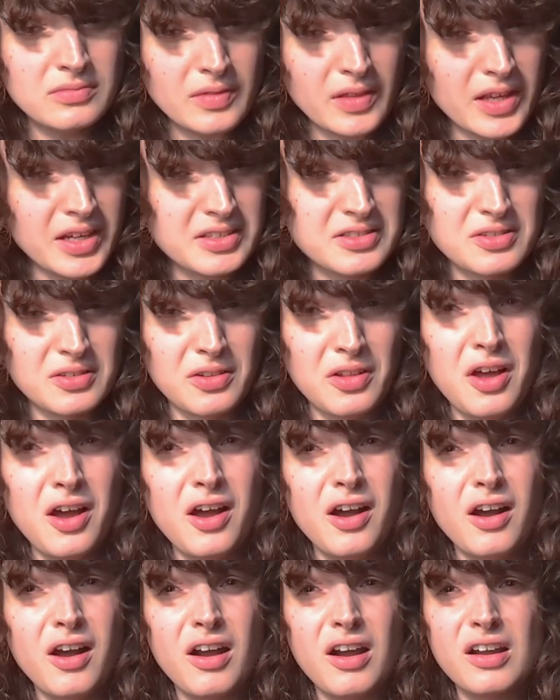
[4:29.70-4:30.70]
that's a
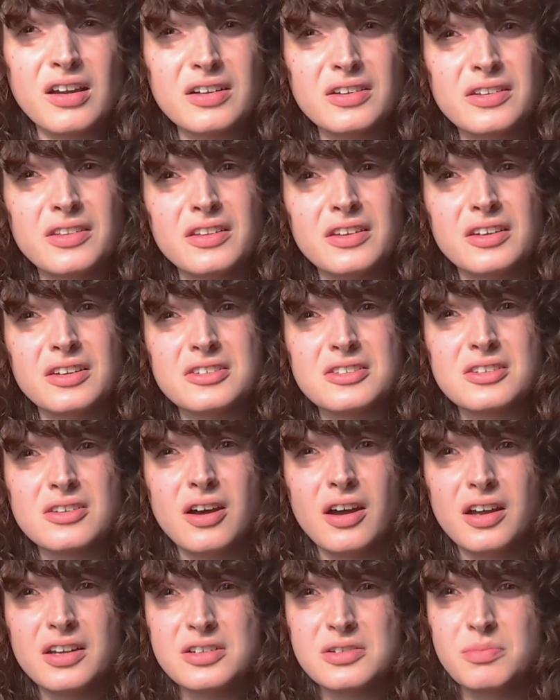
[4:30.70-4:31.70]
lot hotter than a
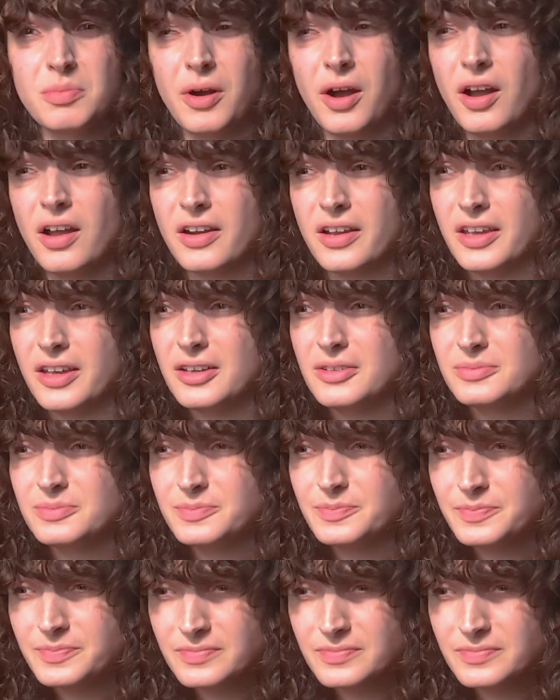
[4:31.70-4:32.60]
Scotch bonnet.